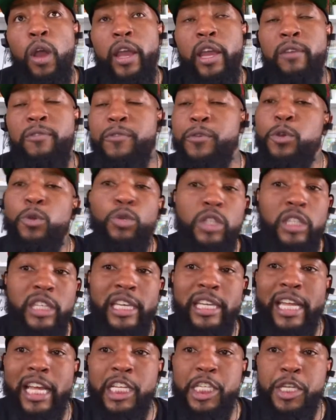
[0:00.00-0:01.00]
If you
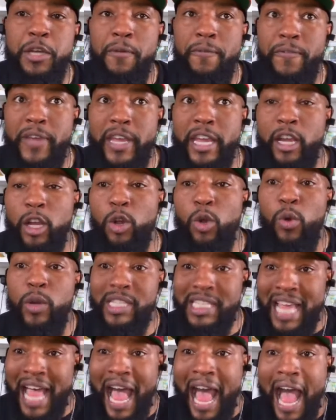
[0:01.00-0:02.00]
see that your vehicle
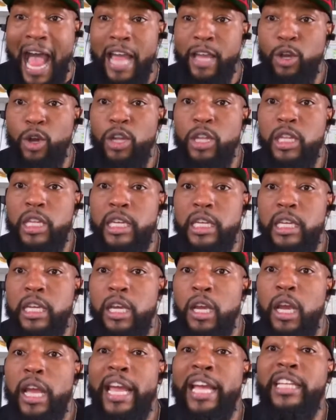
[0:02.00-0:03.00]
is high on
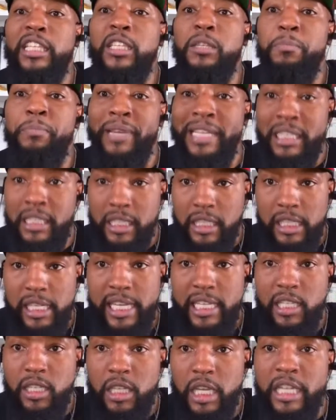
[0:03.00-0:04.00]
the expense
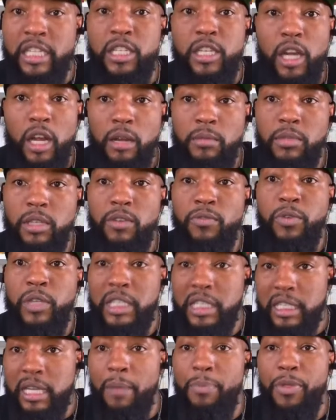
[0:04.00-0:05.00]
list in terms of when
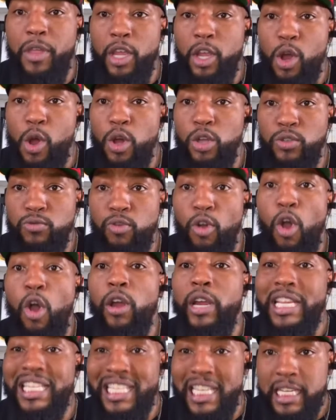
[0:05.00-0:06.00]
something goes
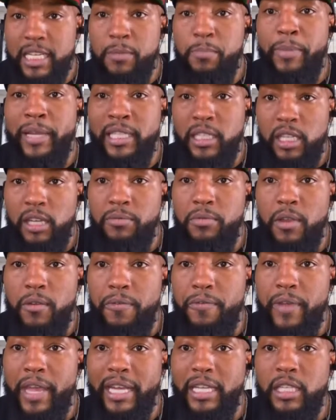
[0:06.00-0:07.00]
wrong, it's expensive to
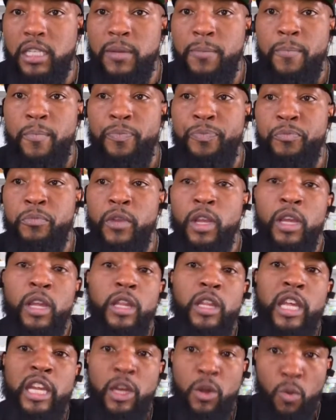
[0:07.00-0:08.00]
fix,
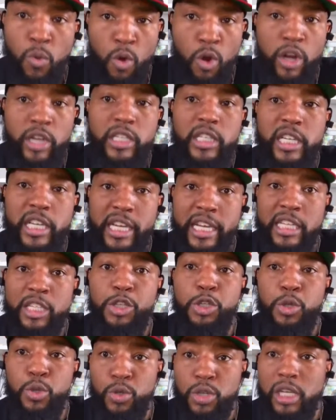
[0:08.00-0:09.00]
then the warranty
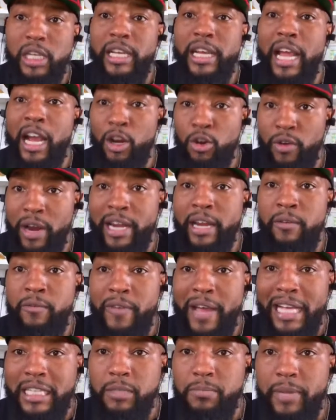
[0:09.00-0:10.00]
is usually a great
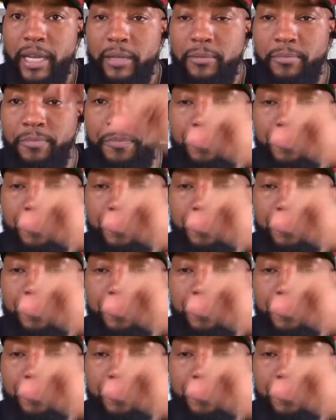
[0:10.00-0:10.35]
investment.